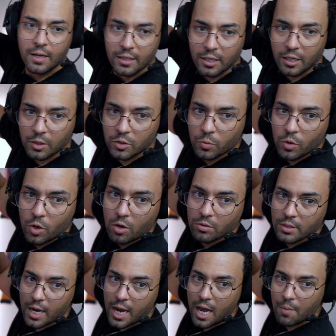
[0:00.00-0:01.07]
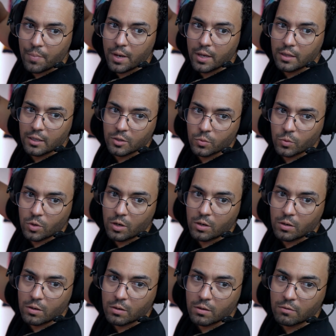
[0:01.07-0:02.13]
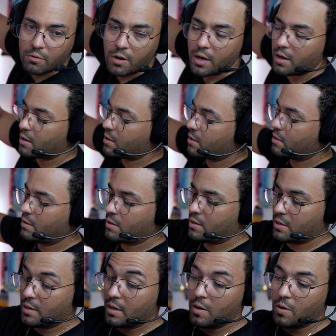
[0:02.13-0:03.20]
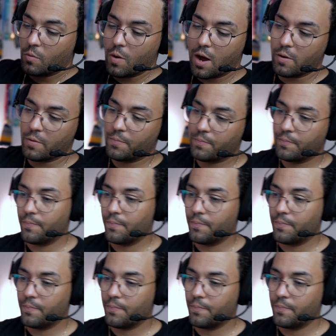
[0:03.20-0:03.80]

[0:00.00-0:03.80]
This will go on top, and this will go right here. Wow.